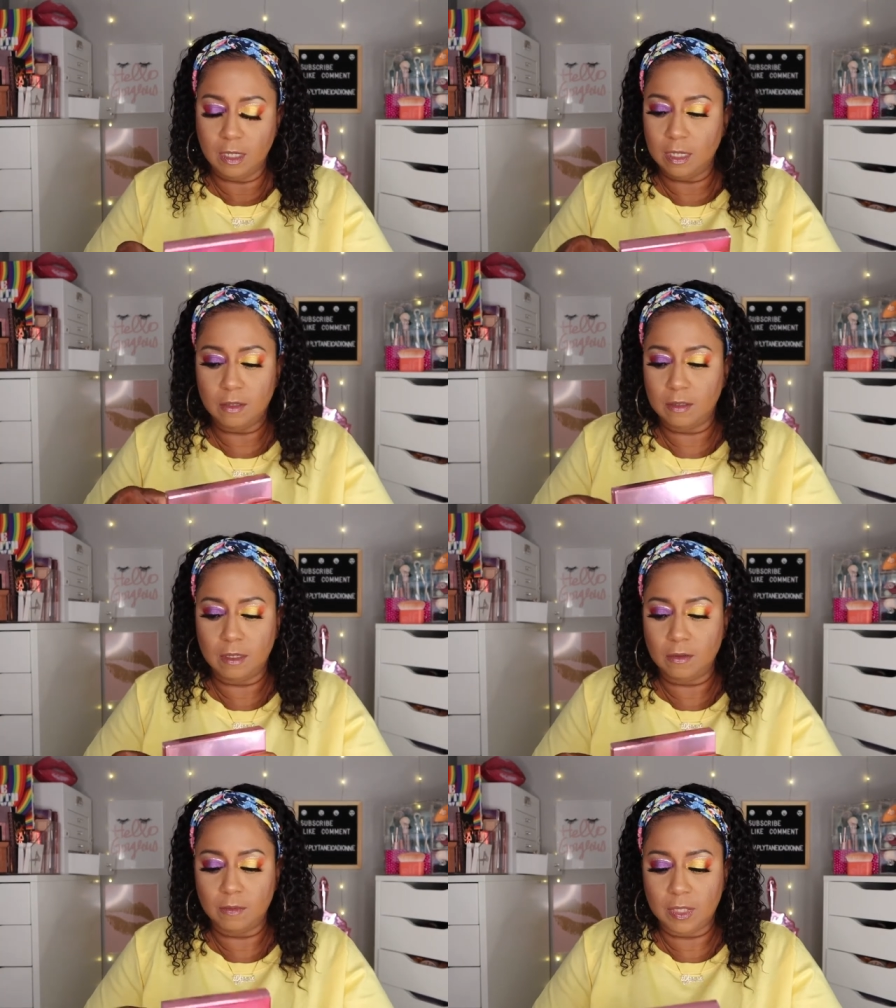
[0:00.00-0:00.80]
I don't,
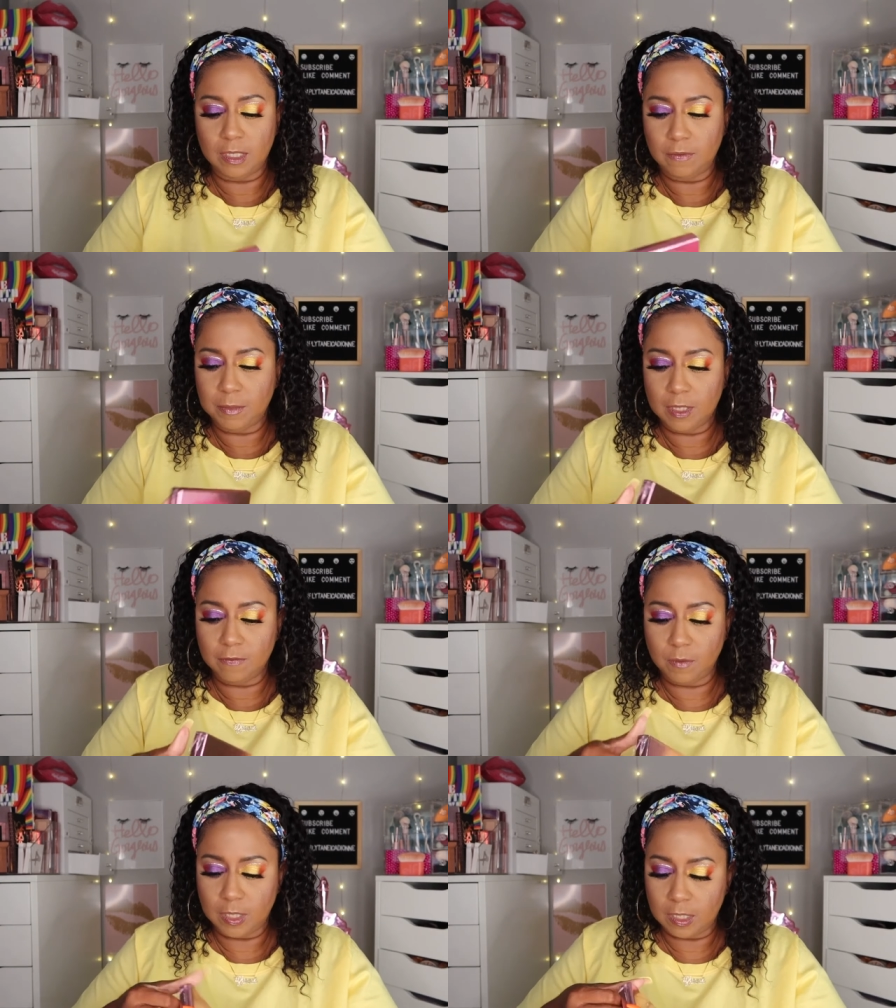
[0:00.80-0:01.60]
I don't believe I'm going to
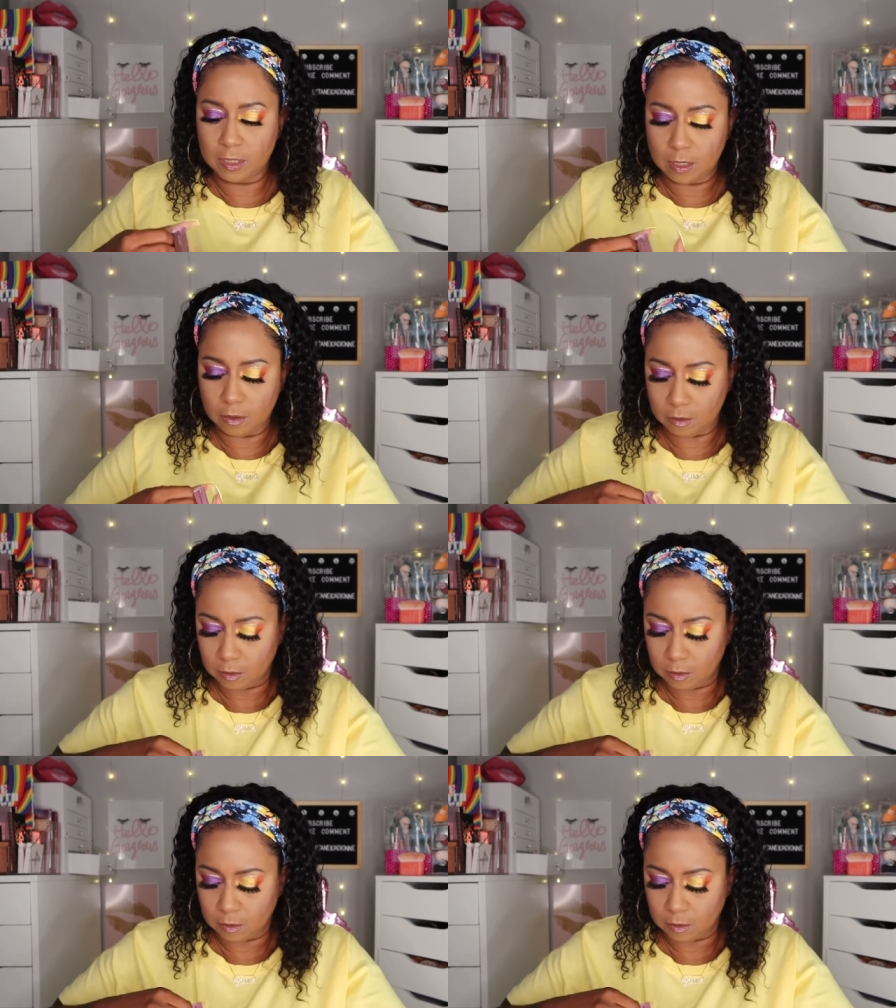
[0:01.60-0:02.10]
give away this though.